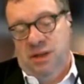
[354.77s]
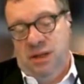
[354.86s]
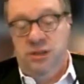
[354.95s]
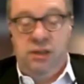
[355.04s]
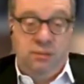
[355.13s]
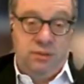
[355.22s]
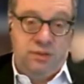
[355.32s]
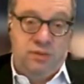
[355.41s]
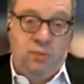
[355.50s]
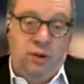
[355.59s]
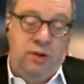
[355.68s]
Indium
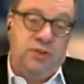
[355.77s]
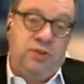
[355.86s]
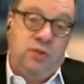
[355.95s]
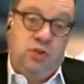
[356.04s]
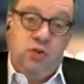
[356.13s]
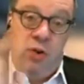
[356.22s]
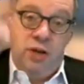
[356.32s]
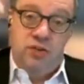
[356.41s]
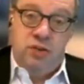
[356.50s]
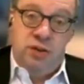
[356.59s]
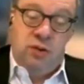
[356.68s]
is worse. So as you
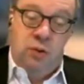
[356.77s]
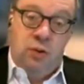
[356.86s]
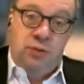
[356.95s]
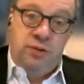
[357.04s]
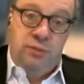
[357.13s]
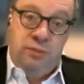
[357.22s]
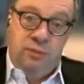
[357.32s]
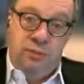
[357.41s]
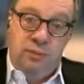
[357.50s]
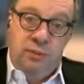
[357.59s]
actually go to